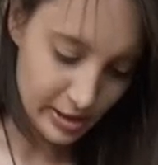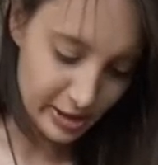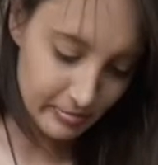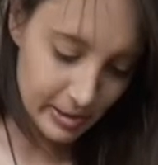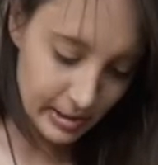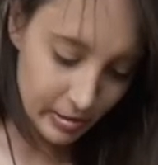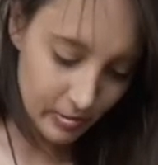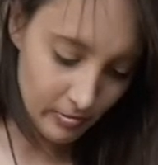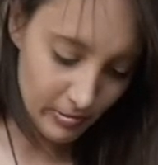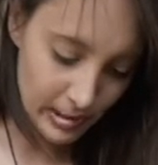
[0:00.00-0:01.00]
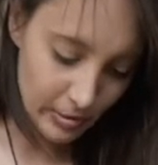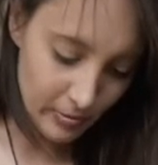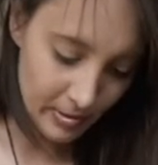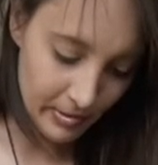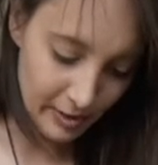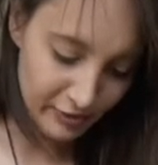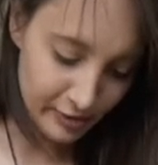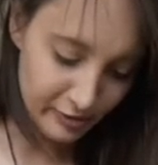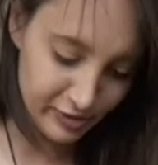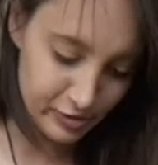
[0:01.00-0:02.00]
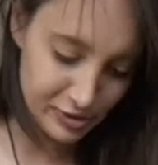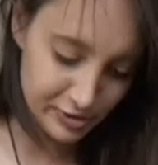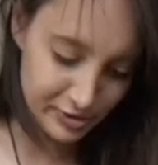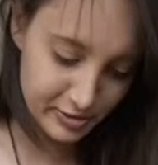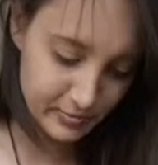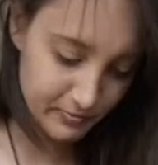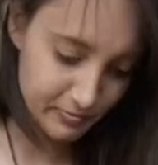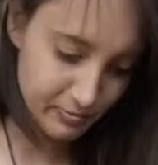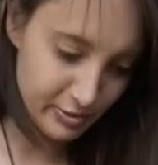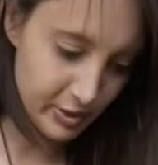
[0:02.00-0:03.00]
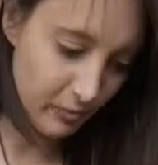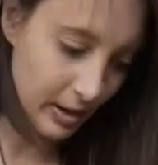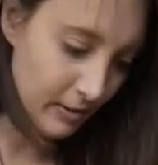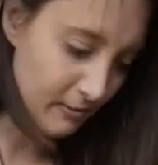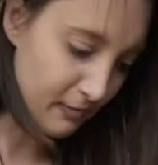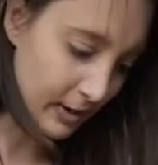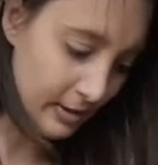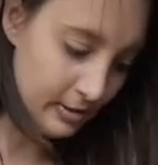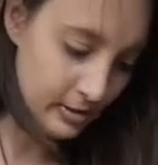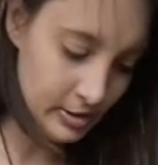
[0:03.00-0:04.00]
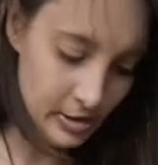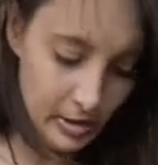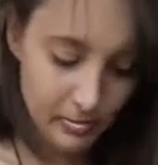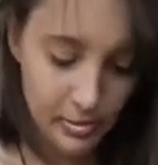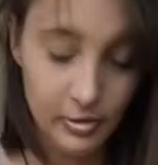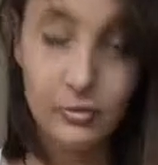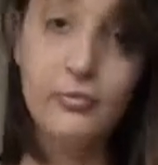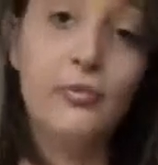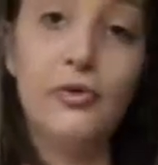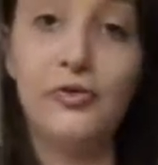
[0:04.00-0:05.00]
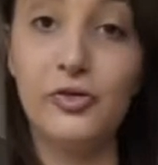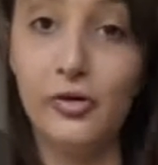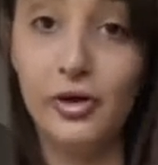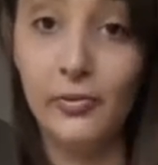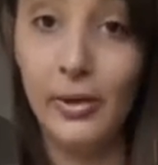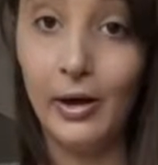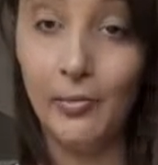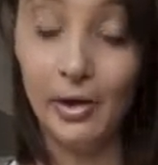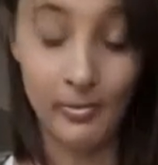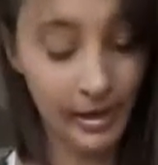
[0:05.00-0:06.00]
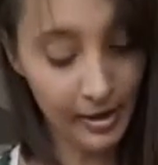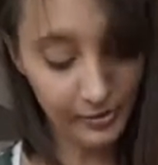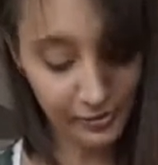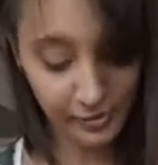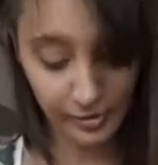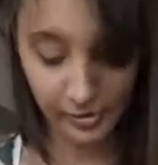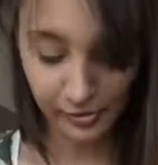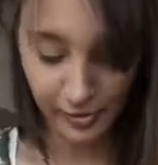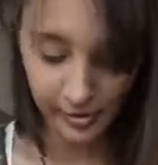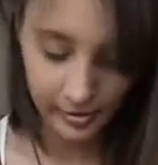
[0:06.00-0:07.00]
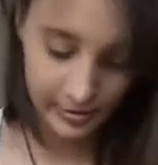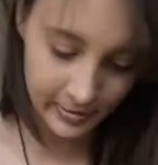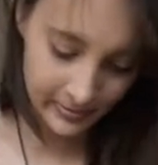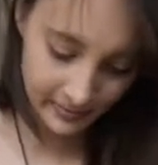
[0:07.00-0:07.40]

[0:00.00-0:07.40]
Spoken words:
It can be a little bit messy, so just be aware of that. But what's cooking without a bit of mess, I would say.